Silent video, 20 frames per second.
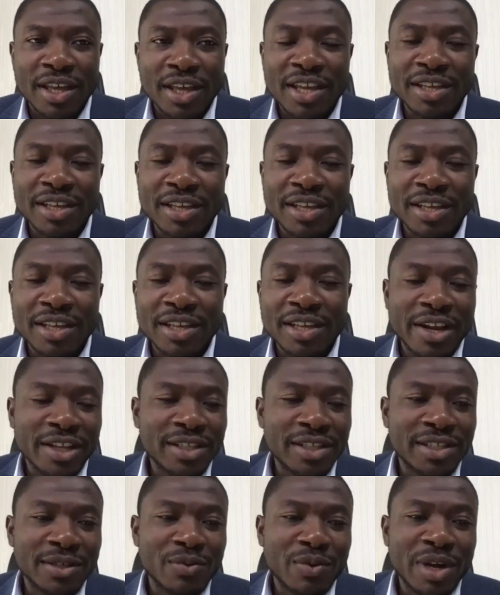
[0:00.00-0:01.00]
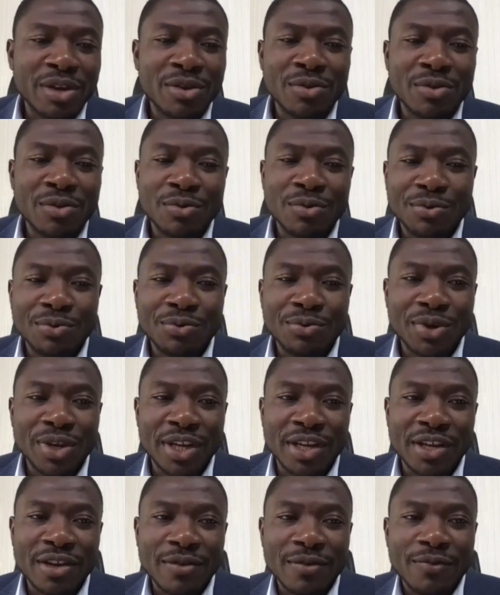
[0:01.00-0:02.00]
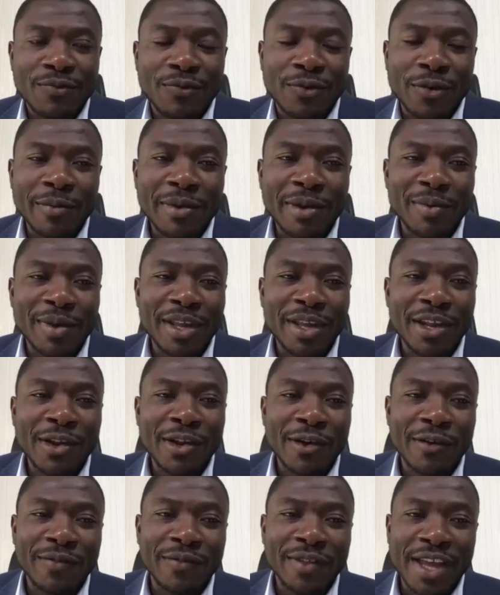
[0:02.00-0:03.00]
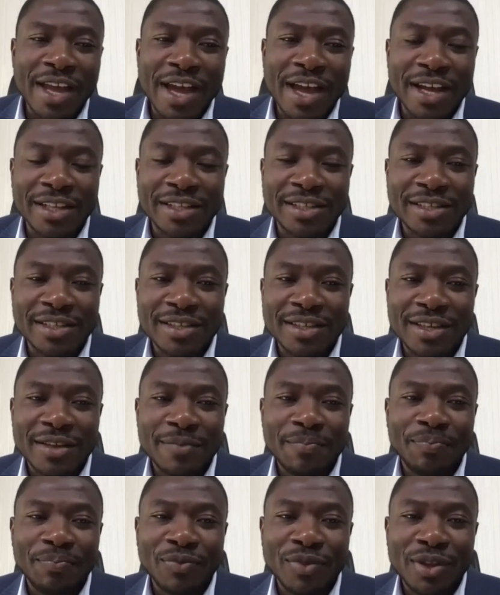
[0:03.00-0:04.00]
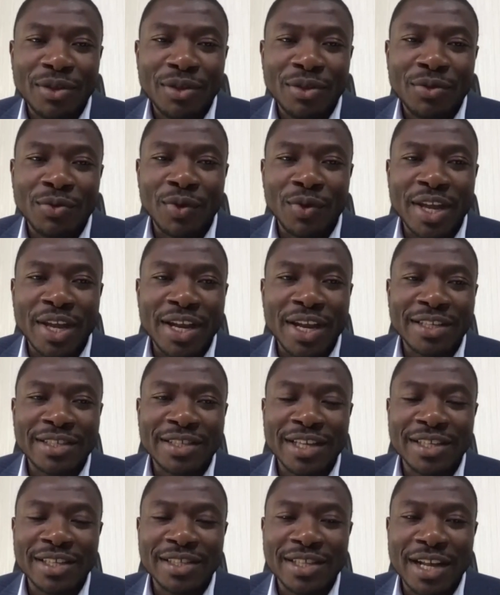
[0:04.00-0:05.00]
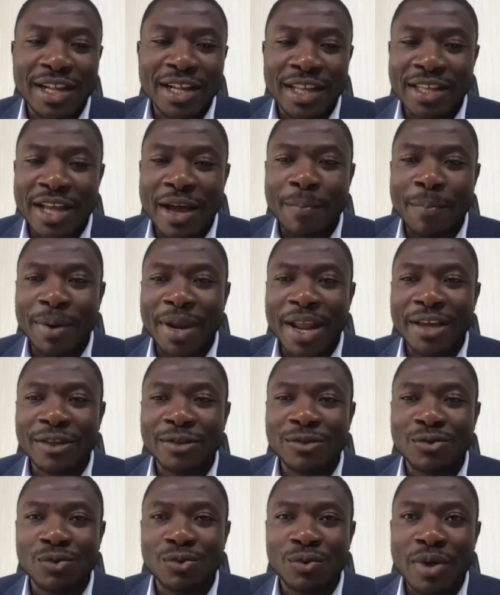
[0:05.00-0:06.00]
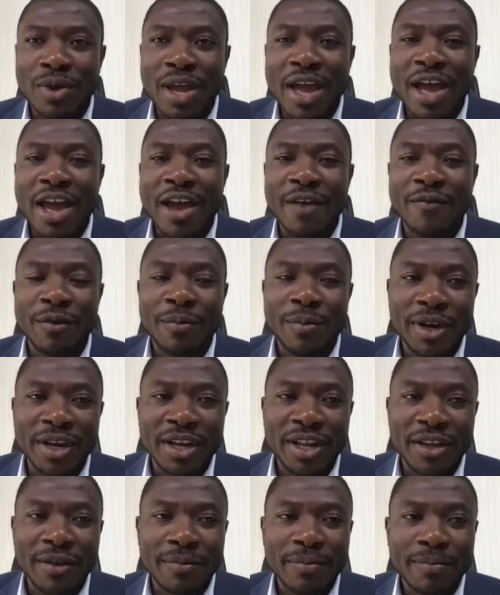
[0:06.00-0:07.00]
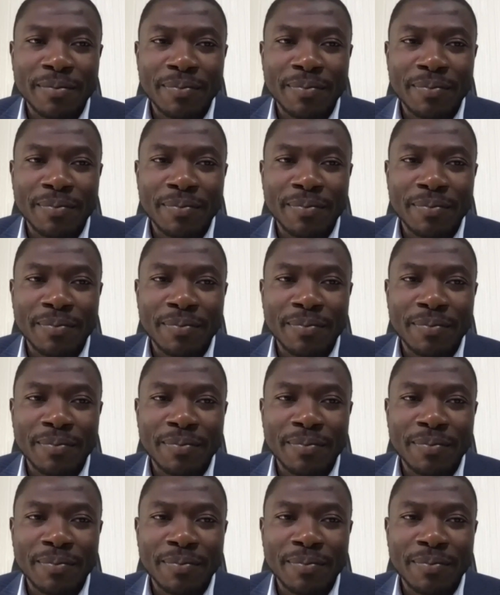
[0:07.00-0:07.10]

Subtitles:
In generality, when you read from the beginning of the Act, you get the sense that it applies to everybody.